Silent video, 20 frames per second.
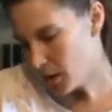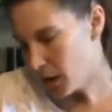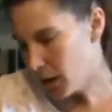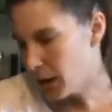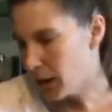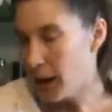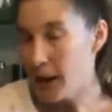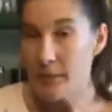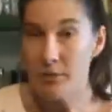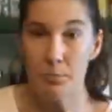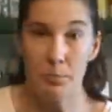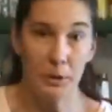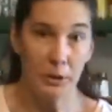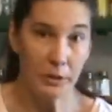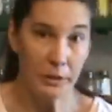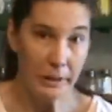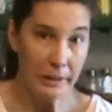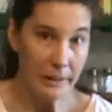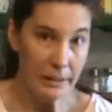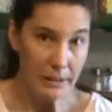a
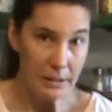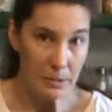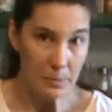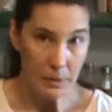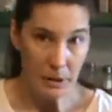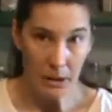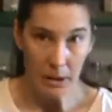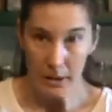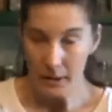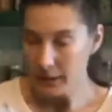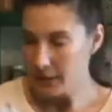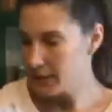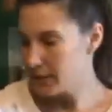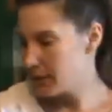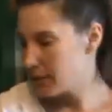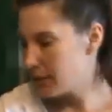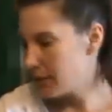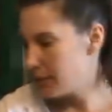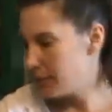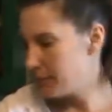life-building
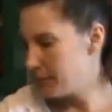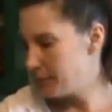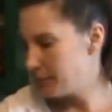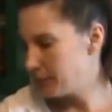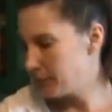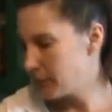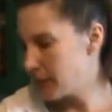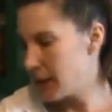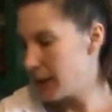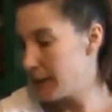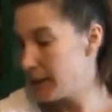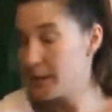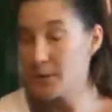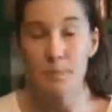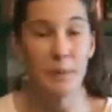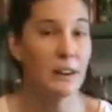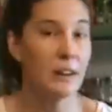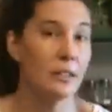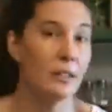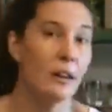experience, and it's
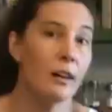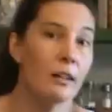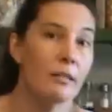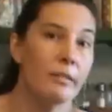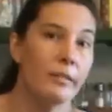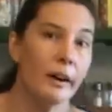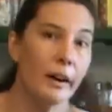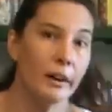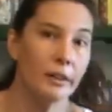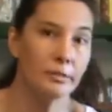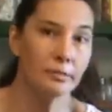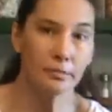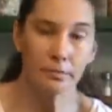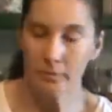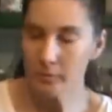been a lot of fun.